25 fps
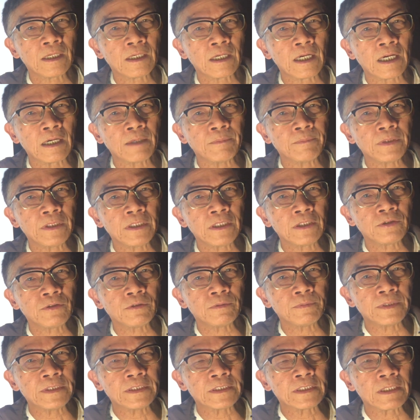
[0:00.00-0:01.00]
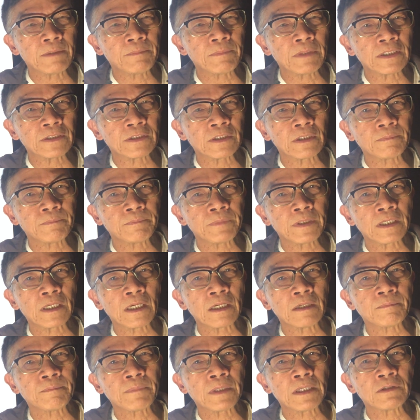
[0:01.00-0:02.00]
I'm here to present my topic
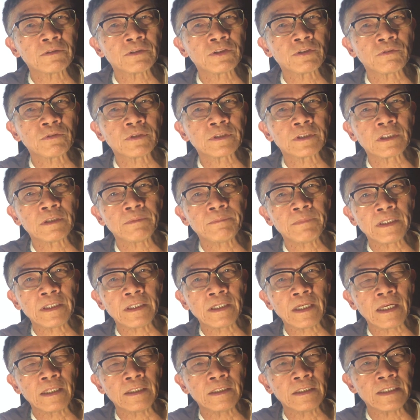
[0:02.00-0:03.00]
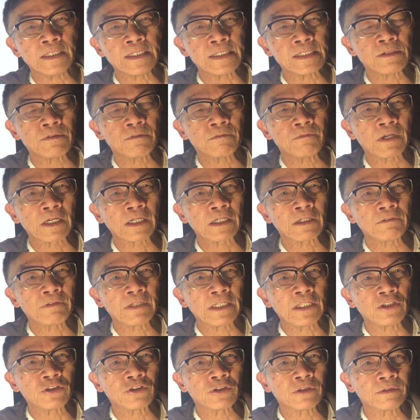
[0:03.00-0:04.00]
about glutamate and its
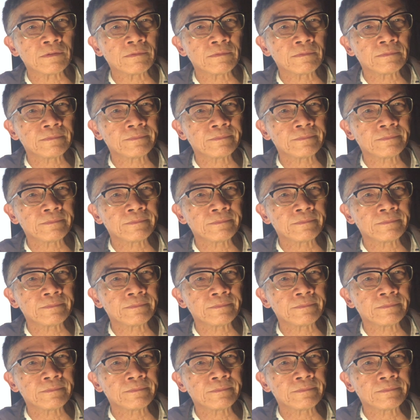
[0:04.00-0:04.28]
regulation.